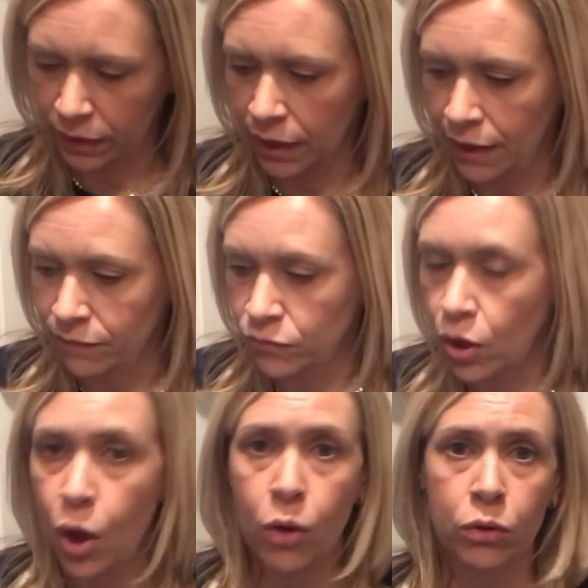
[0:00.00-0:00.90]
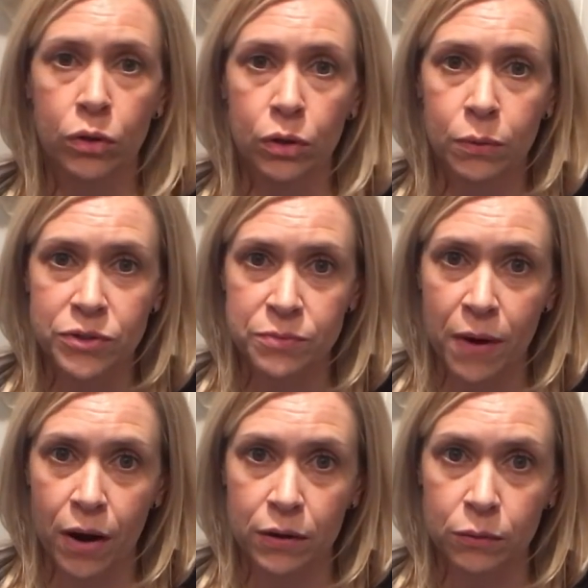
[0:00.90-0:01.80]
I have no clue what
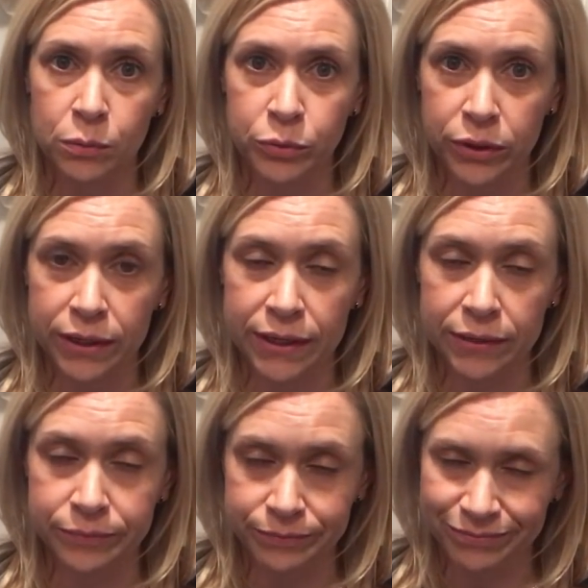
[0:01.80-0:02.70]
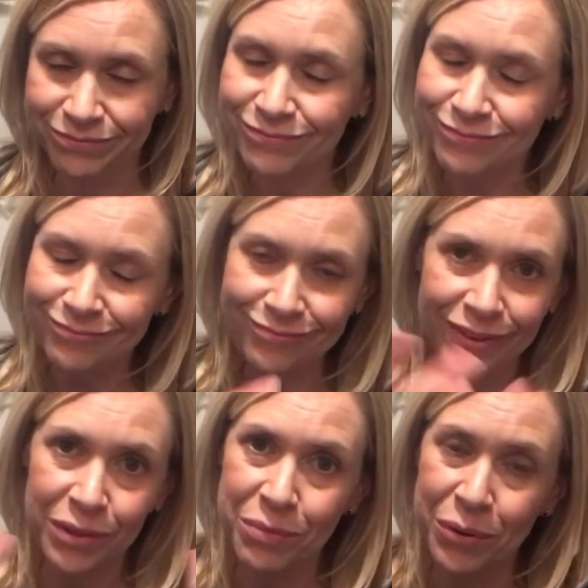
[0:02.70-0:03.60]
tomorrow will bring,
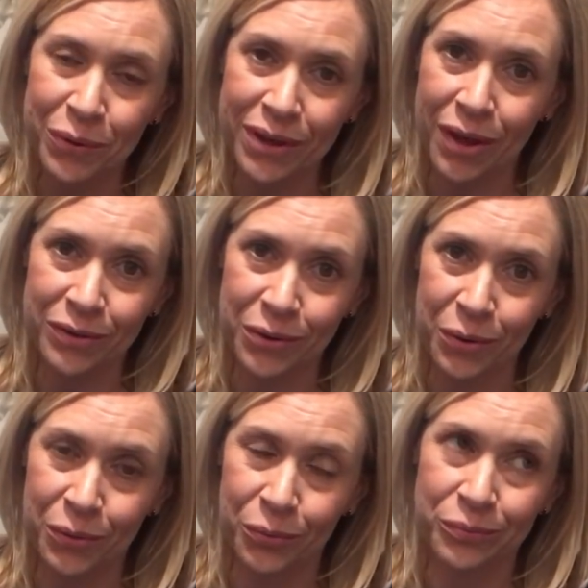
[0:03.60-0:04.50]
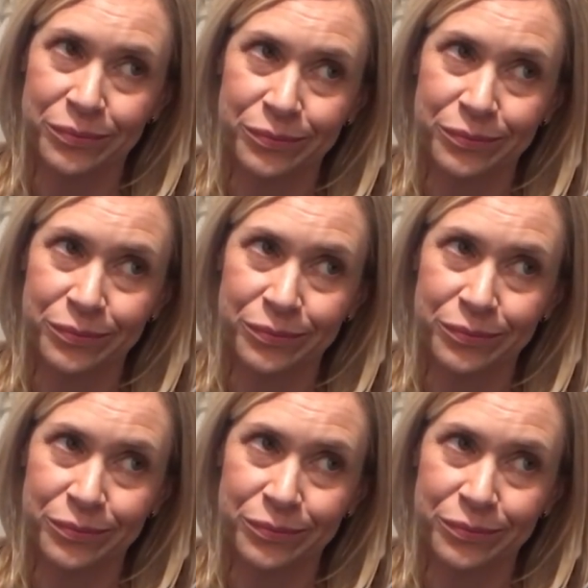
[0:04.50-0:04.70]
but we all know